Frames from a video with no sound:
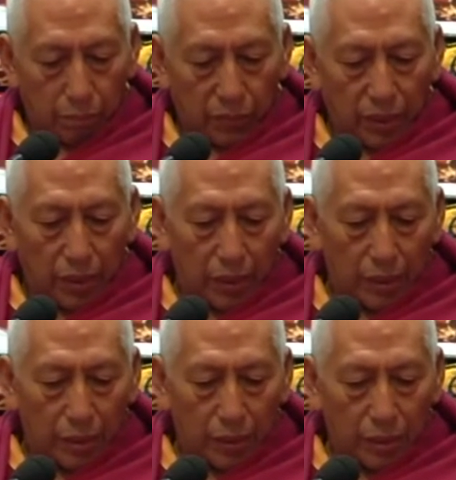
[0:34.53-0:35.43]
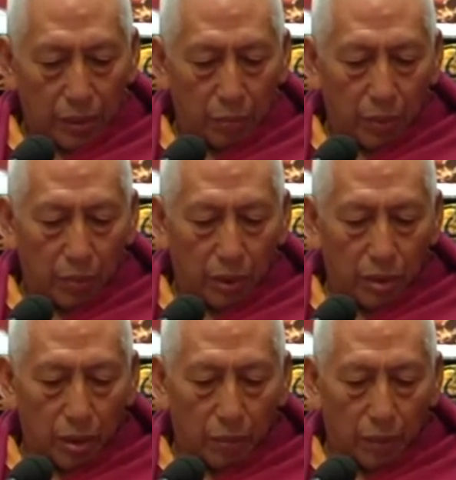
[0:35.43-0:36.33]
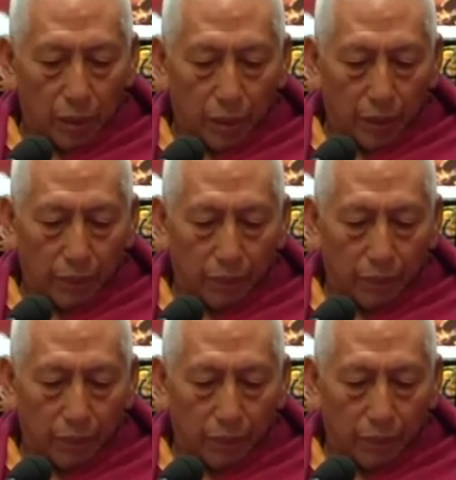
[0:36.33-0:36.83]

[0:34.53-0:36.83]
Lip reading: the leaders and members of the